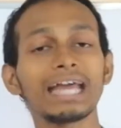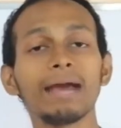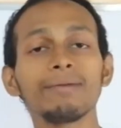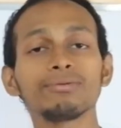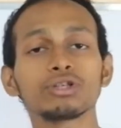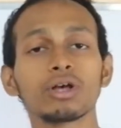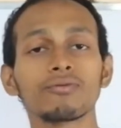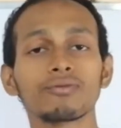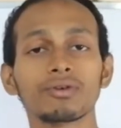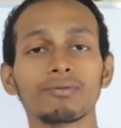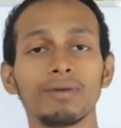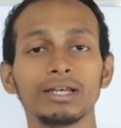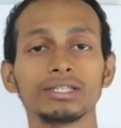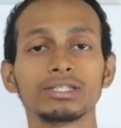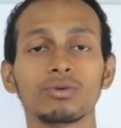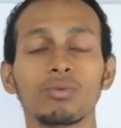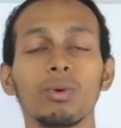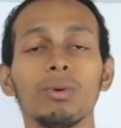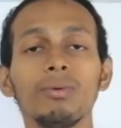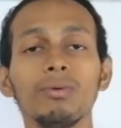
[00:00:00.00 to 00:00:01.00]
types of
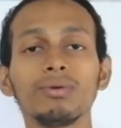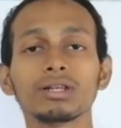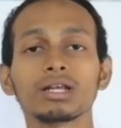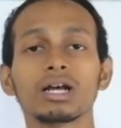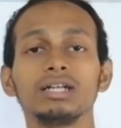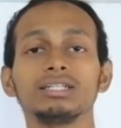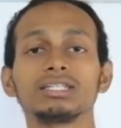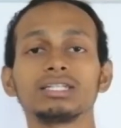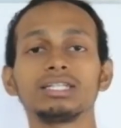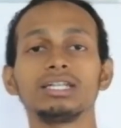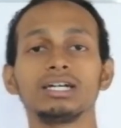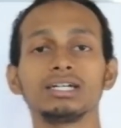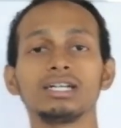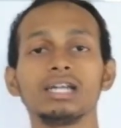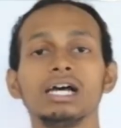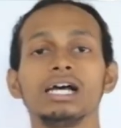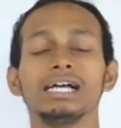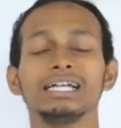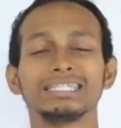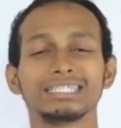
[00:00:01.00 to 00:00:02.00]
image, we will
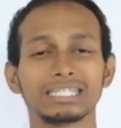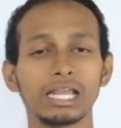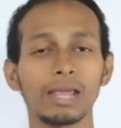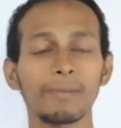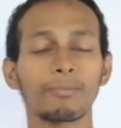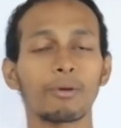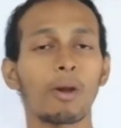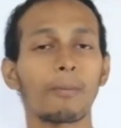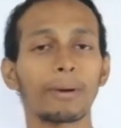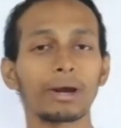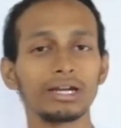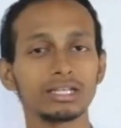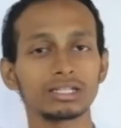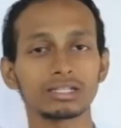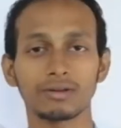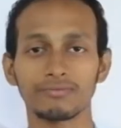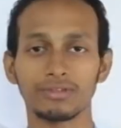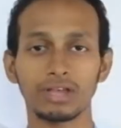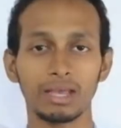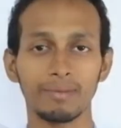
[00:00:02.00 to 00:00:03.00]
consider three properties
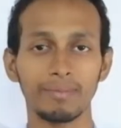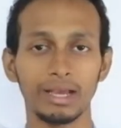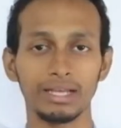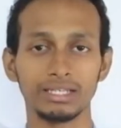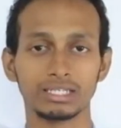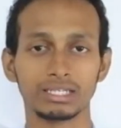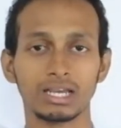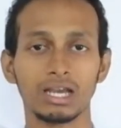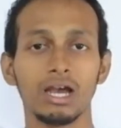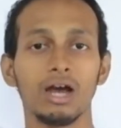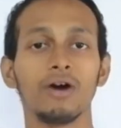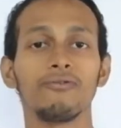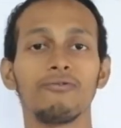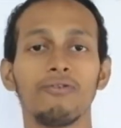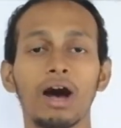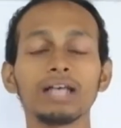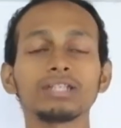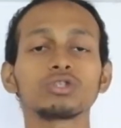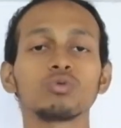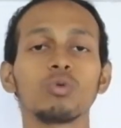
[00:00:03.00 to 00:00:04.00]
of the image.
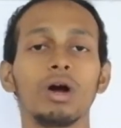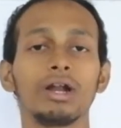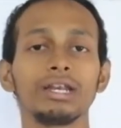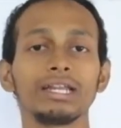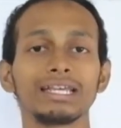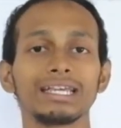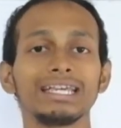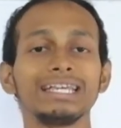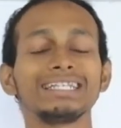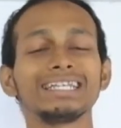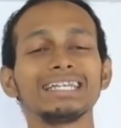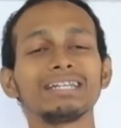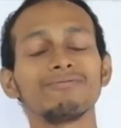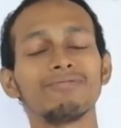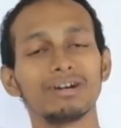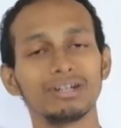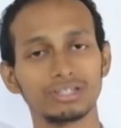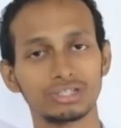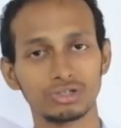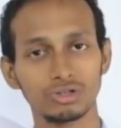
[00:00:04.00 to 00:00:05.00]
First one, is it
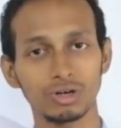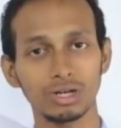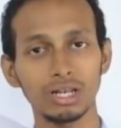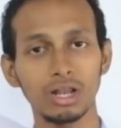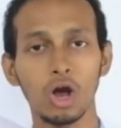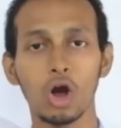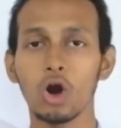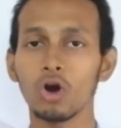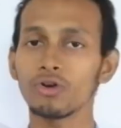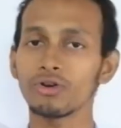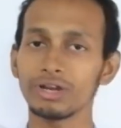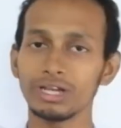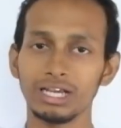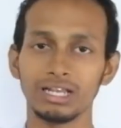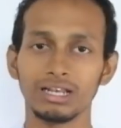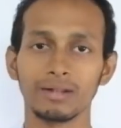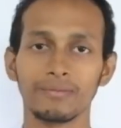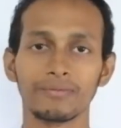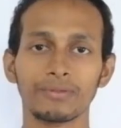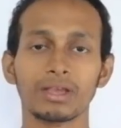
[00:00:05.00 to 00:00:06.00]
virtual or
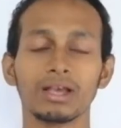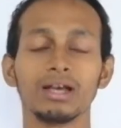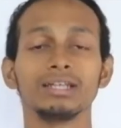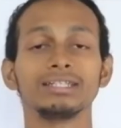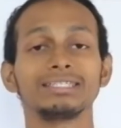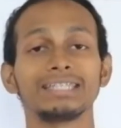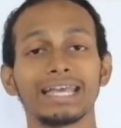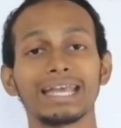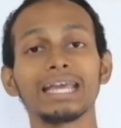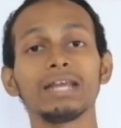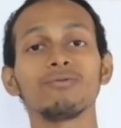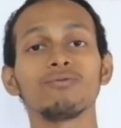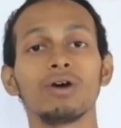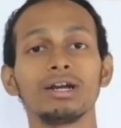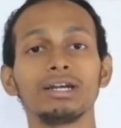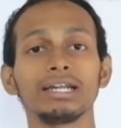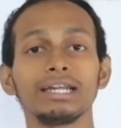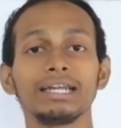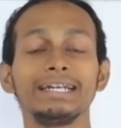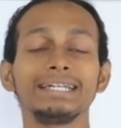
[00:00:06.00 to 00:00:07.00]
real? Second
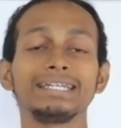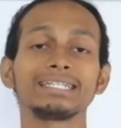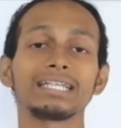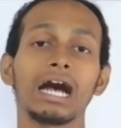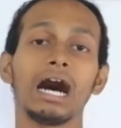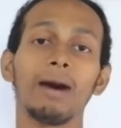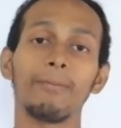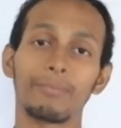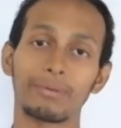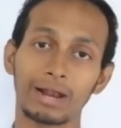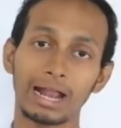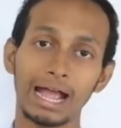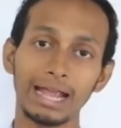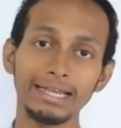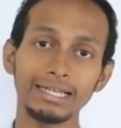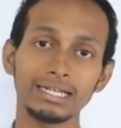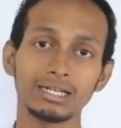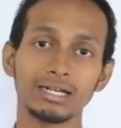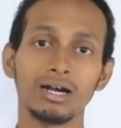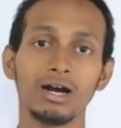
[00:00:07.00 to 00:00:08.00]
one, it is
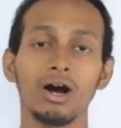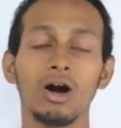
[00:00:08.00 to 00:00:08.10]
upright